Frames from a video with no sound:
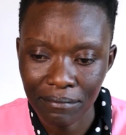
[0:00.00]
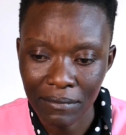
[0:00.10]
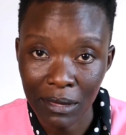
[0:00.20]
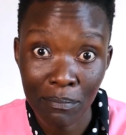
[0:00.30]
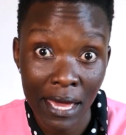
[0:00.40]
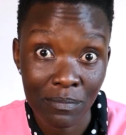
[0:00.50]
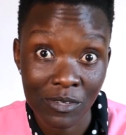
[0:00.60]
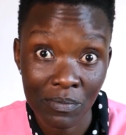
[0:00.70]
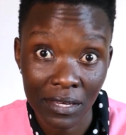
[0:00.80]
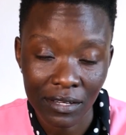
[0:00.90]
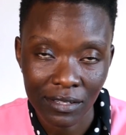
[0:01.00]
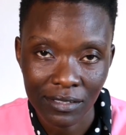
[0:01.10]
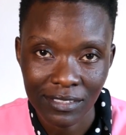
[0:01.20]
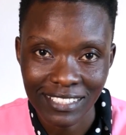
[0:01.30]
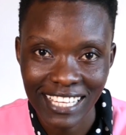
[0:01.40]
my pap smear.
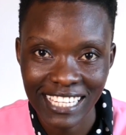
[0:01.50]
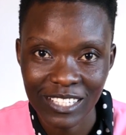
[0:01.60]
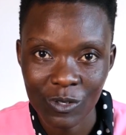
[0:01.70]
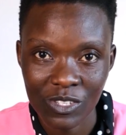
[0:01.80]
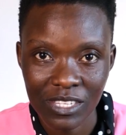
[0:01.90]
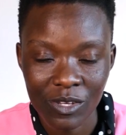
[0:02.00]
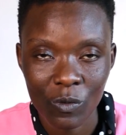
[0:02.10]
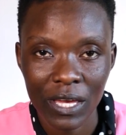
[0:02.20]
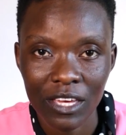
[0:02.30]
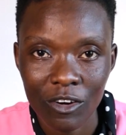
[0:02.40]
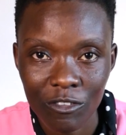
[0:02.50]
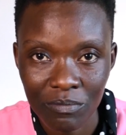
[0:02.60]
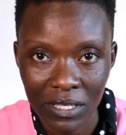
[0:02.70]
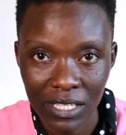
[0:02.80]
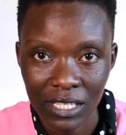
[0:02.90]
And it was just a way of
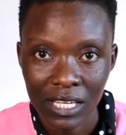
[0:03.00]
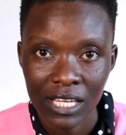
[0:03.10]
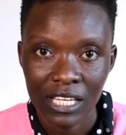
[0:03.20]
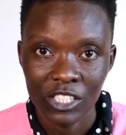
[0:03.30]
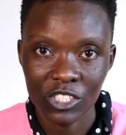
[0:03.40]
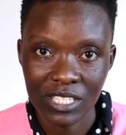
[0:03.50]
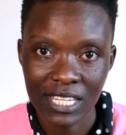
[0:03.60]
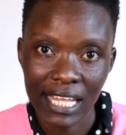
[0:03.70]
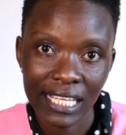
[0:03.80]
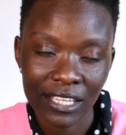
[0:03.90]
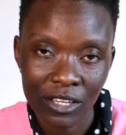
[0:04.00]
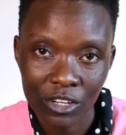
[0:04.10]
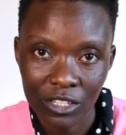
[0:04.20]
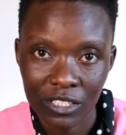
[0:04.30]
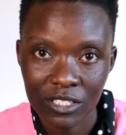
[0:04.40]
me just telling
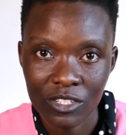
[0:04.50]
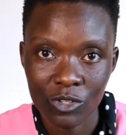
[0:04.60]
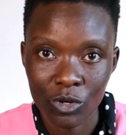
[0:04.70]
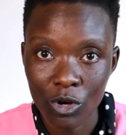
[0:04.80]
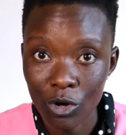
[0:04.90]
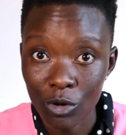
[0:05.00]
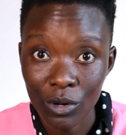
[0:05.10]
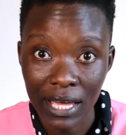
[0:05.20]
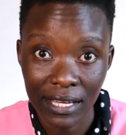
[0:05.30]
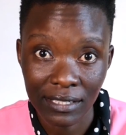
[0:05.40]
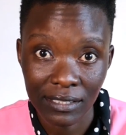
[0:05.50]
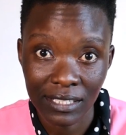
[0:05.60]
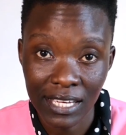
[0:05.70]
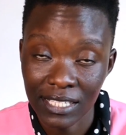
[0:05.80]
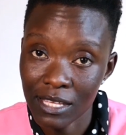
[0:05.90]
girls to go
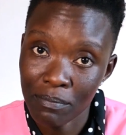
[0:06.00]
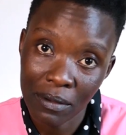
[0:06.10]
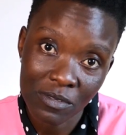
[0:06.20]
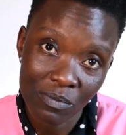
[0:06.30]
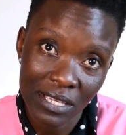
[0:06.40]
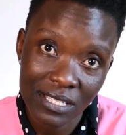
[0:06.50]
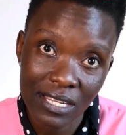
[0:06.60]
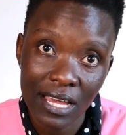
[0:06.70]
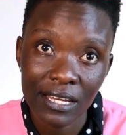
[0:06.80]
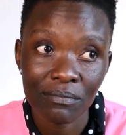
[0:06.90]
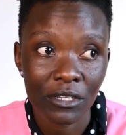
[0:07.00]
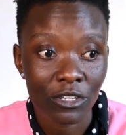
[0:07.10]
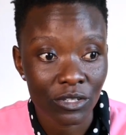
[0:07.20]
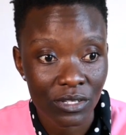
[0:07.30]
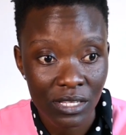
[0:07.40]
and get their pap smears done
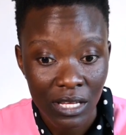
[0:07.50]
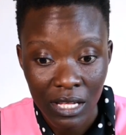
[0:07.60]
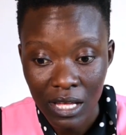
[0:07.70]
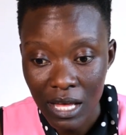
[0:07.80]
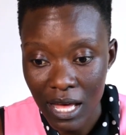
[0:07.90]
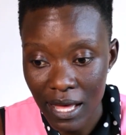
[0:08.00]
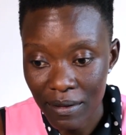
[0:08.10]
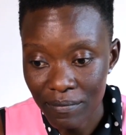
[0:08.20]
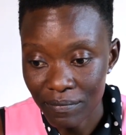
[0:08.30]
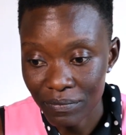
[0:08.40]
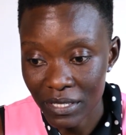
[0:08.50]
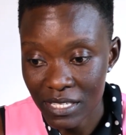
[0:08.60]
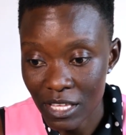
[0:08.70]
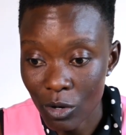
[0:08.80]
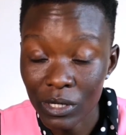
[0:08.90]
because
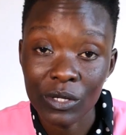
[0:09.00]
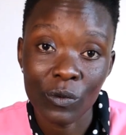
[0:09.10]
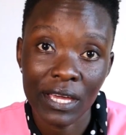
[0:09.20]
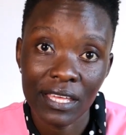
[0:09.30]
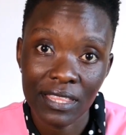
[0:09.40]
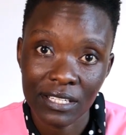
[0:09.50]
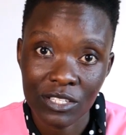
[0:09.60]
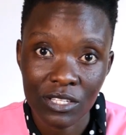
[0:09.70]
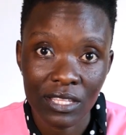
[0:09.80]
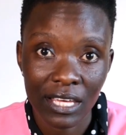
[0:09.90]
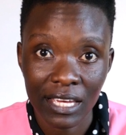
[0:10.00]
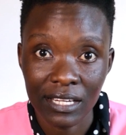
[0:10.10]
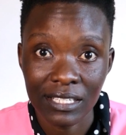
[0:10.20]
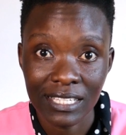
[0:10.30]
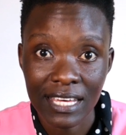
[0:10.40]
it's the only way that they
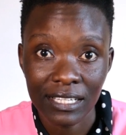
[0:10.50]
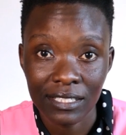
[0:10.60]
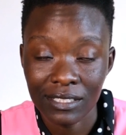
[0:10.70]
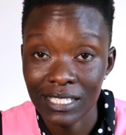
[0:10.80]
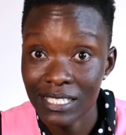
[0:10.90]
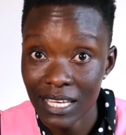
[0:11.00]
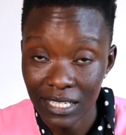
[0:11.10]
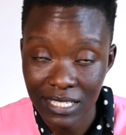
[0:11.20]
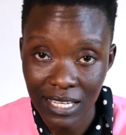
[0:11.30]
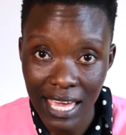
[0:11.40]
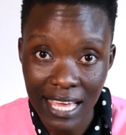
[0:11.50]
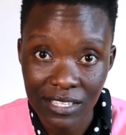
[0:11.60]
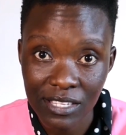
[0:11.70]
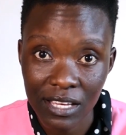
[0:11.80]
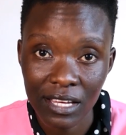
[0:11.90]
can detect
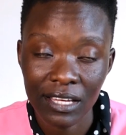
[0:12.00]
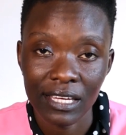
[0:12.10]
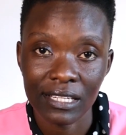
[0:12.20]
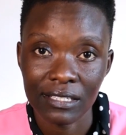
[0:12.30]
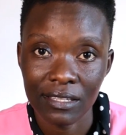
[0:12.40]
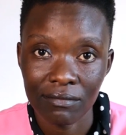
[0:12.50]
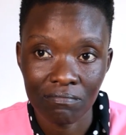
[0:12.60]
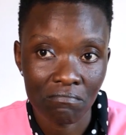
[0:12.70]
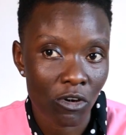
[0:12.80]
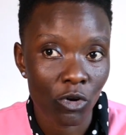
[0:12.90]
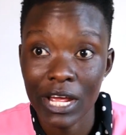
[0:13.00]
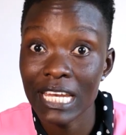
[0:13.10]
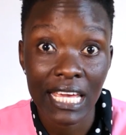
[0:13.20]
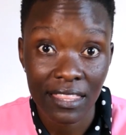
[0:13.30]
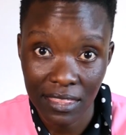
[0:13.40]
cancer and or
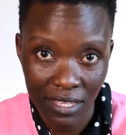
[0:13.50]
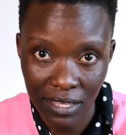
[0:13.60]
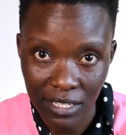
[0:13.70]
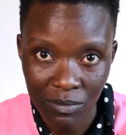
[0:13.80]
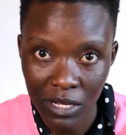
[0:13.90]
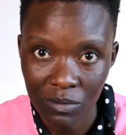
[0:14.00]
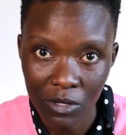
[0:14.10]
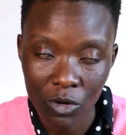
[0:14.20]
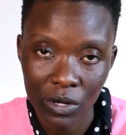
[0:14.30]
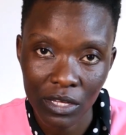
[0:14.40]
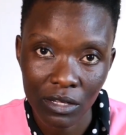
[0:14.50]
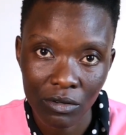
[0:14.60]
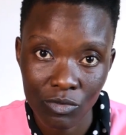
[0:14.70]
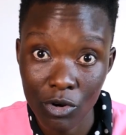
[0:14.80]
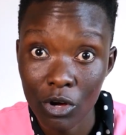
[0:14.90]
any other thing that might be
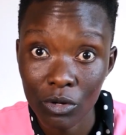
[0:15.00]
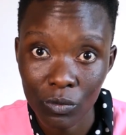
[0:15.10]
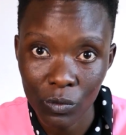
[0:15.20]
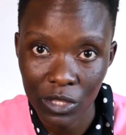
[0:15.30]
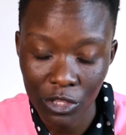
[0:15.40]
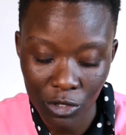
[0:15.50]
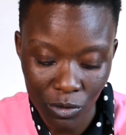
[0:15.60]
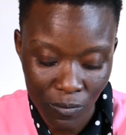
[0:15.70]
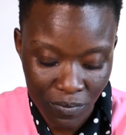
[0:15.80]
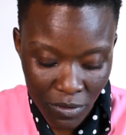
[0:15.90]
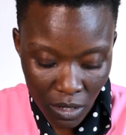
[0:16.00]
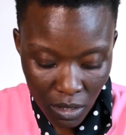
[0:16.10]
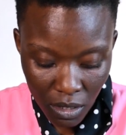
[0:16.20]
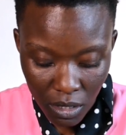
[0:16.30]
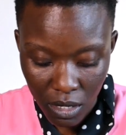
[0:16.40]
going wrong with you.
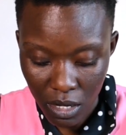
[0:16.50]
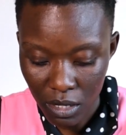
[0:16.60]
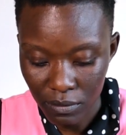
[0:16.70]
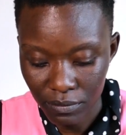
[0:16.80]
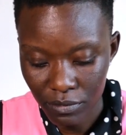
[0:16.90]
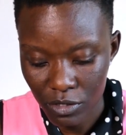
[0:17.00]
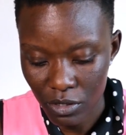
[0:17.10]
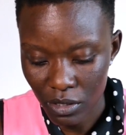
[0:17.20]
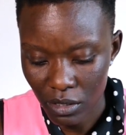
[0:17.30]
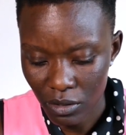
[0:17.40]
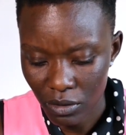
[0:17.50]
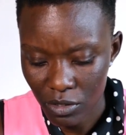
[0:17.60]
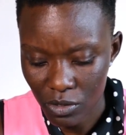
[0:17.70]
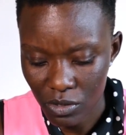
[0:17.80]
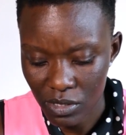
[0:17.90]
Sorry, thought
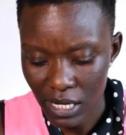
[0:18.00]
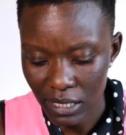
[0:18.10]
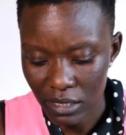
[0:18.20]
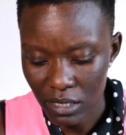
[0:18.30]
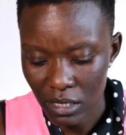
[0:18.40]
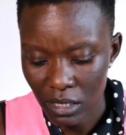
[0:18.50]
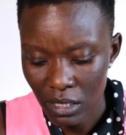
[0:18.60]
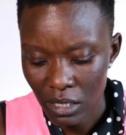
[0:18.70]
this wasn't silent.